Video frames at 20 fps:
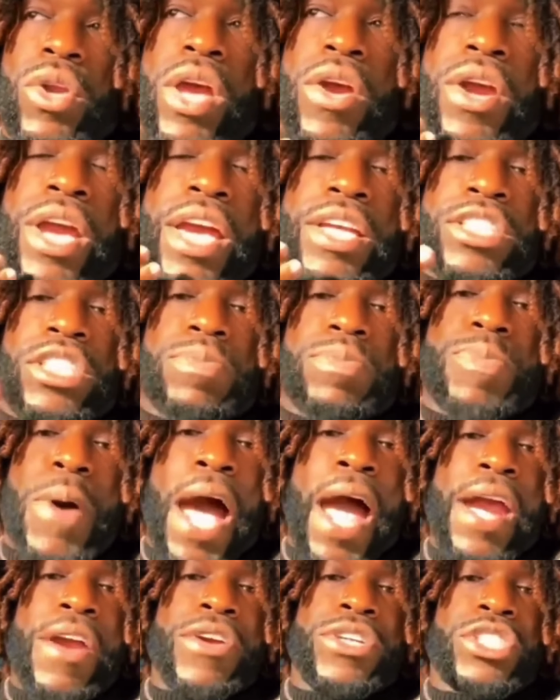So they're
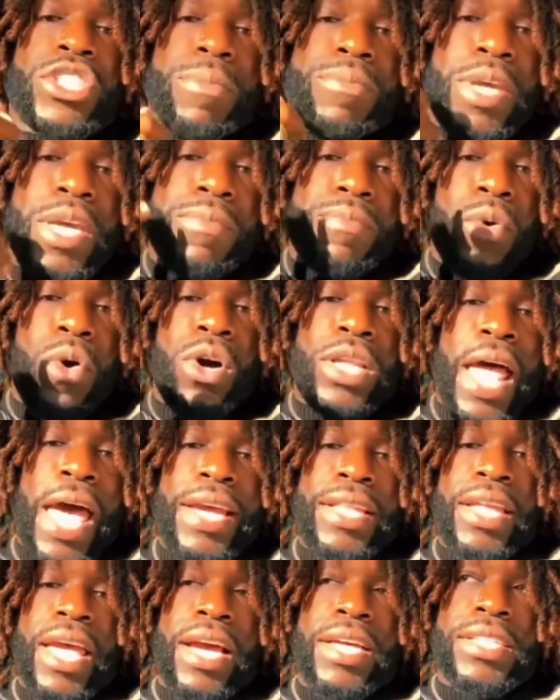inspired to be
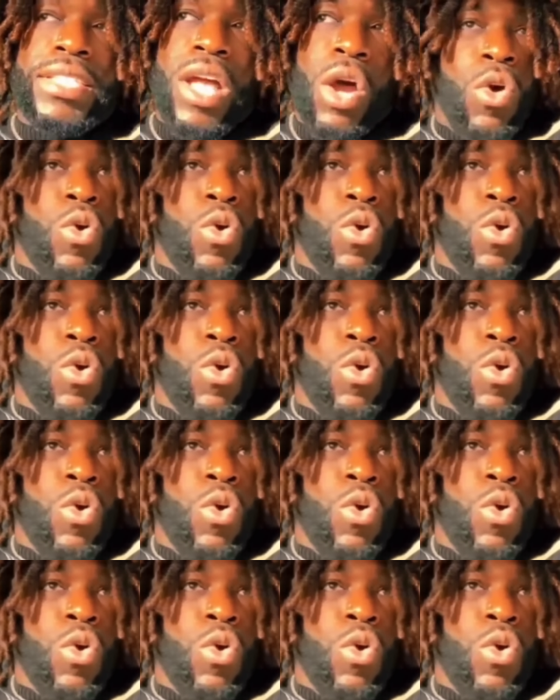more like that.